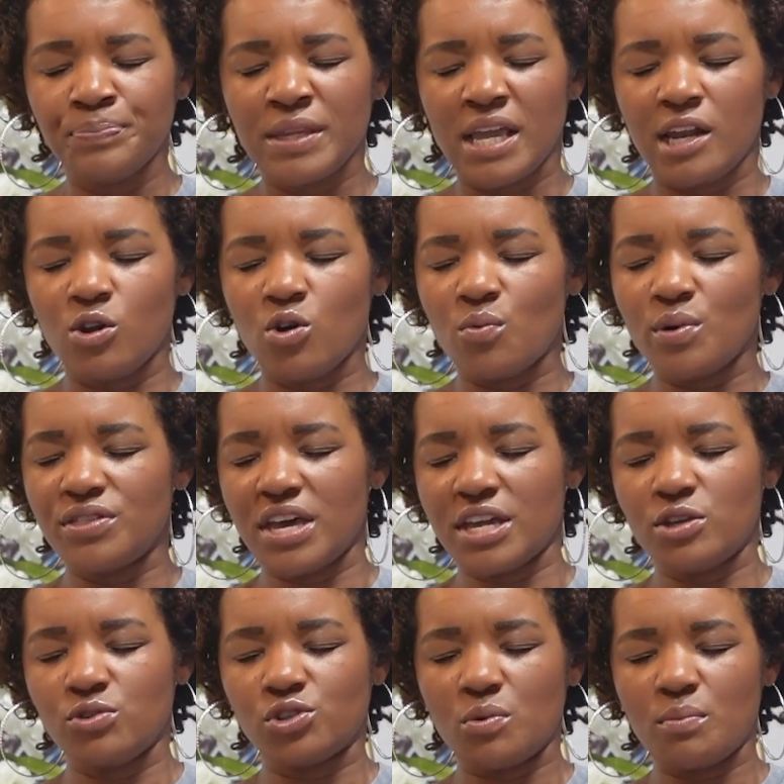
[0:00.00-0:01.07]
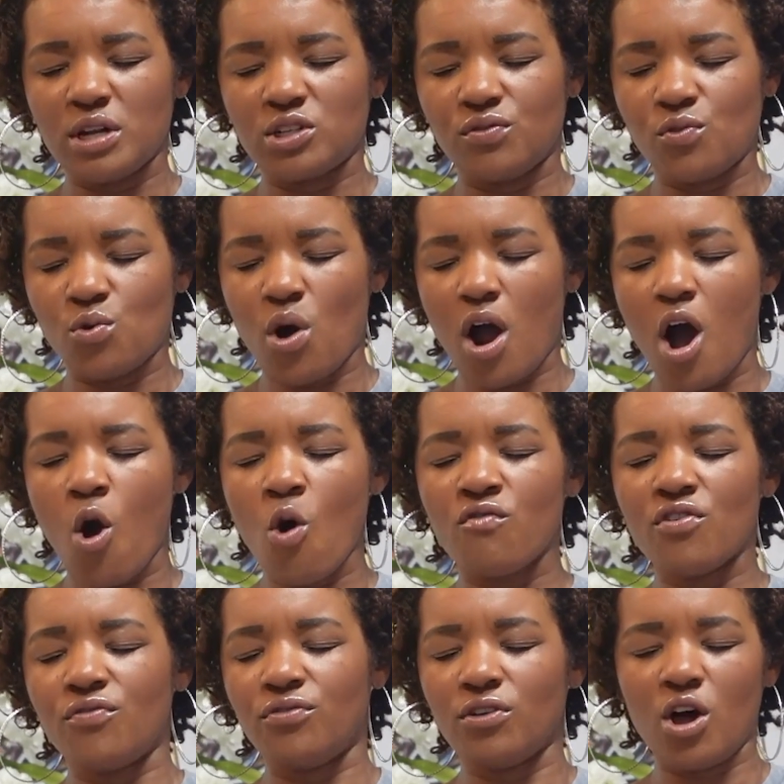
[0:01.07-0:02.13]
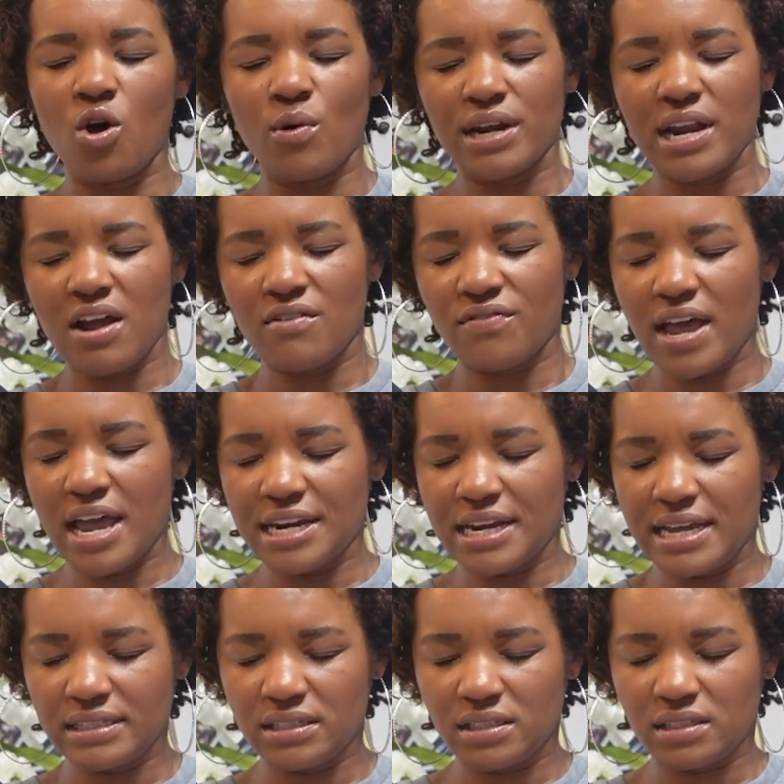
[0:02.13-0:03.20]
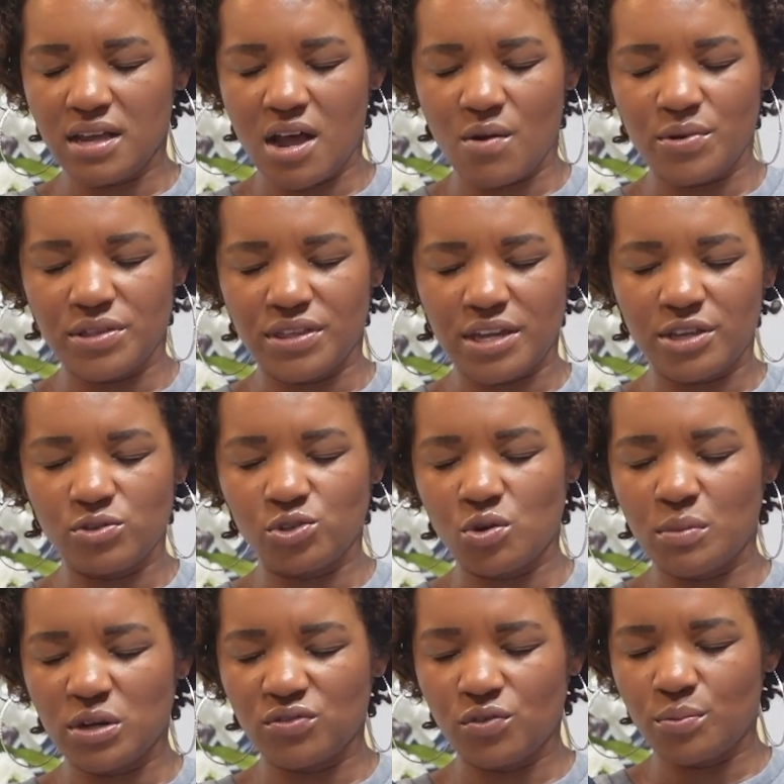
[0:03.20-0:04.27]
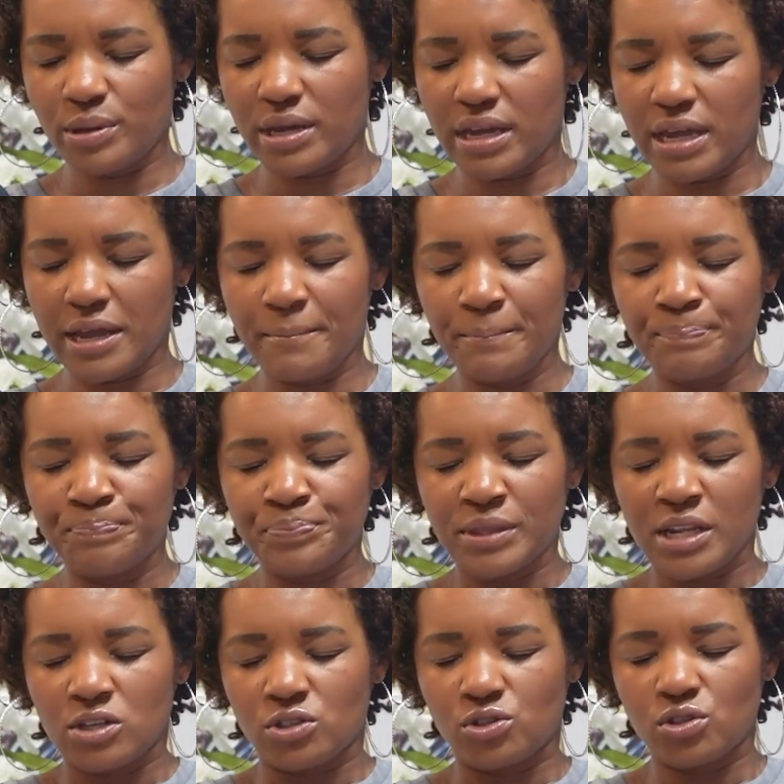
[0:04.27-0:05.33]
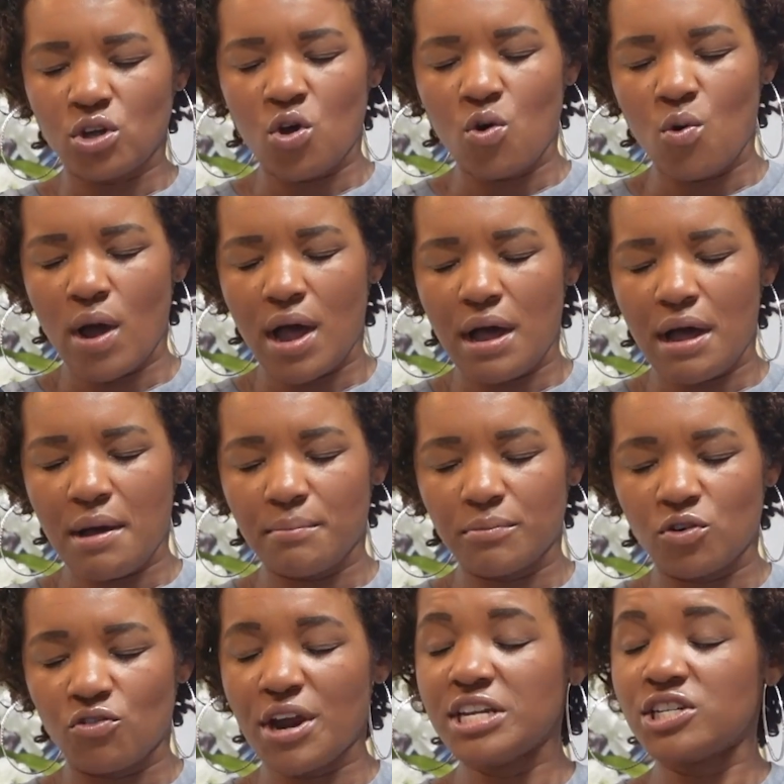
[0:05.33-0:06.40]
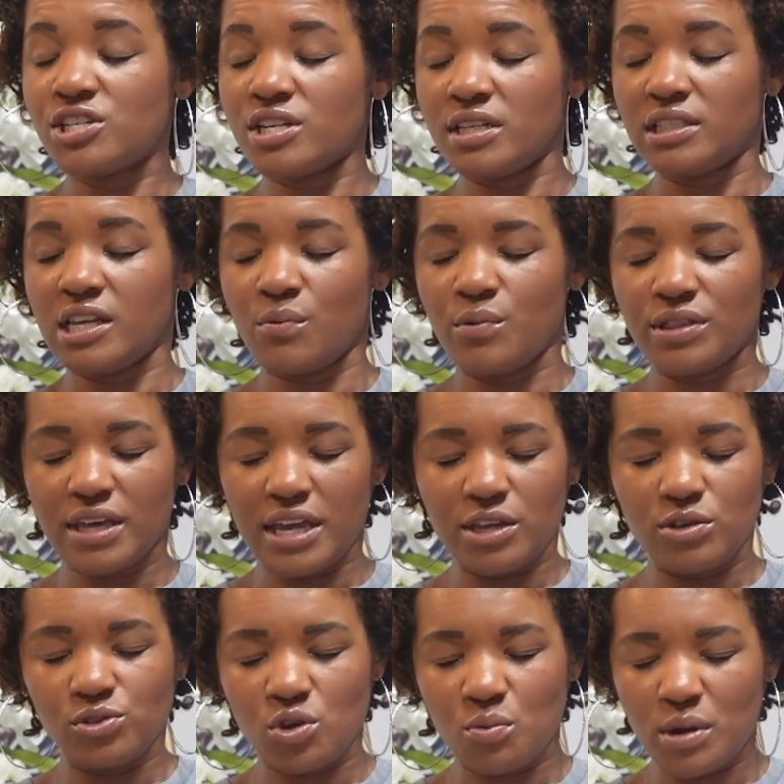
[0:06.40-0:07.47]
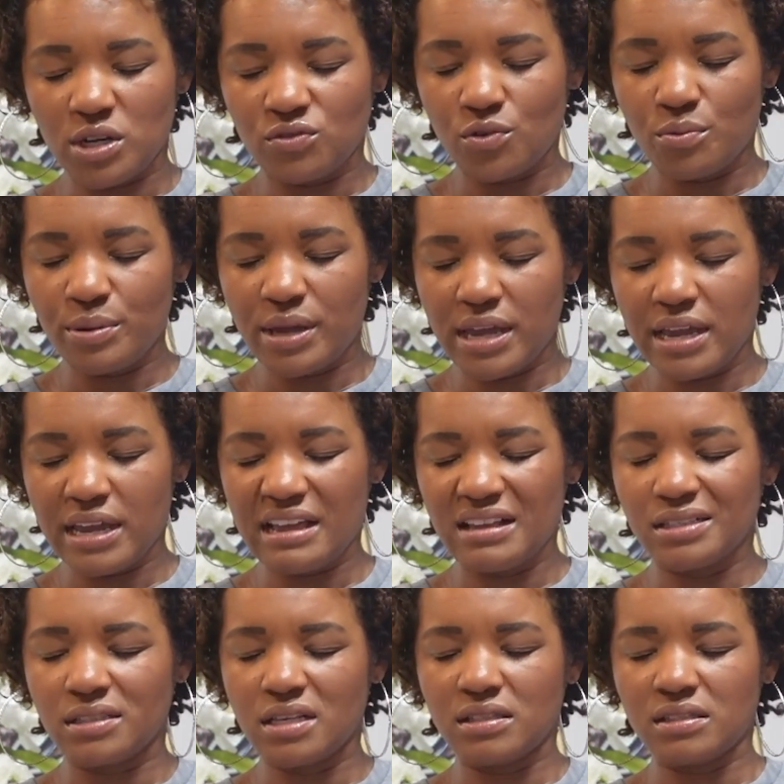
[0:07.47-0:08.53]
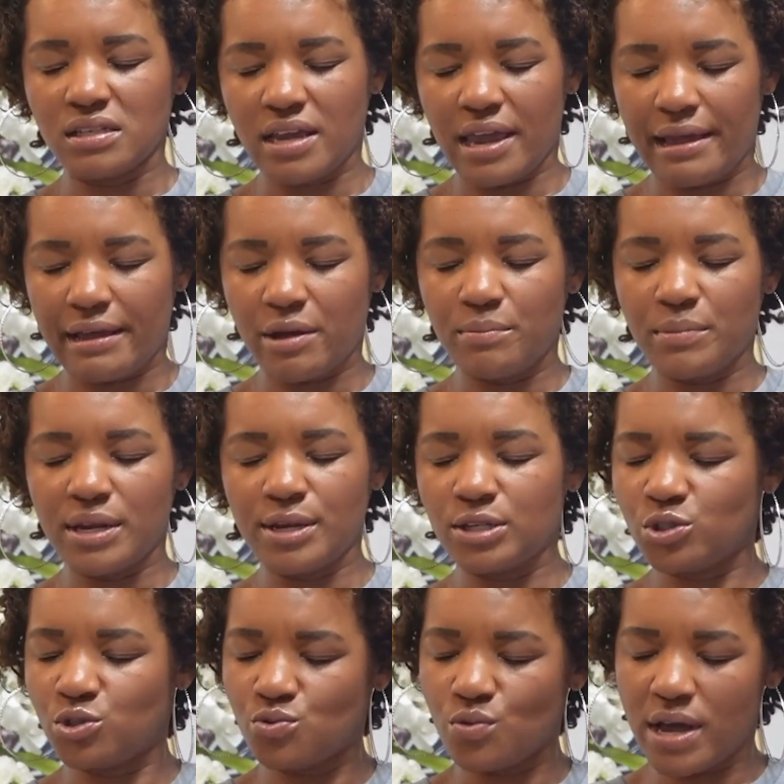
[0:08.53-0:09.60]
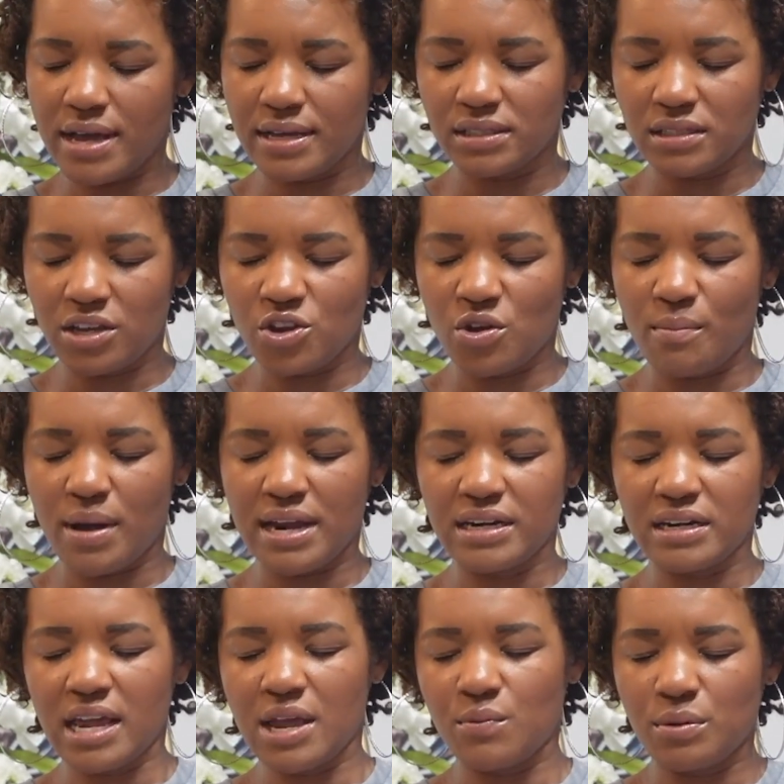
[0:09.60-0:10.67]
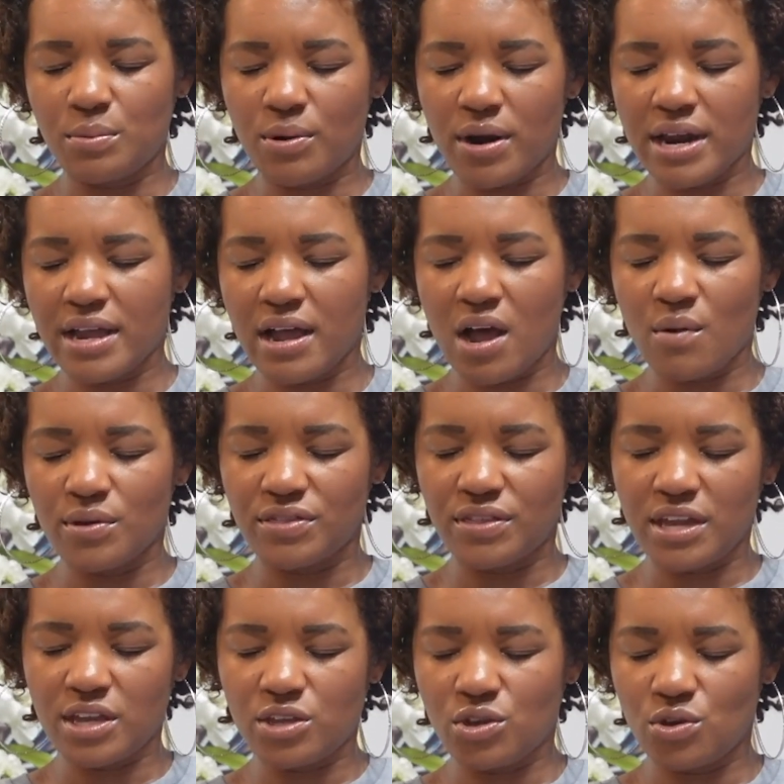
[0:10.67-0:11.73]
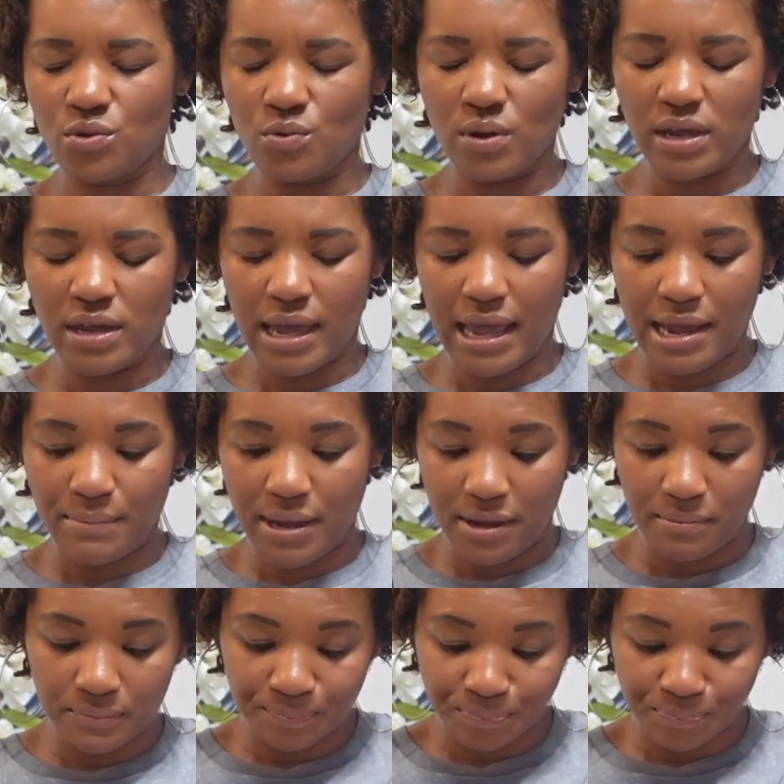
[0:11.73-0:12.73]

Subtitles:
And Lord, we thank you so much for overflow in our finances. God, we thank you so much for being so gracious, and we thank you so much for being consistent and committed to us. In your mighty name we pray, God. We thank you. Amen.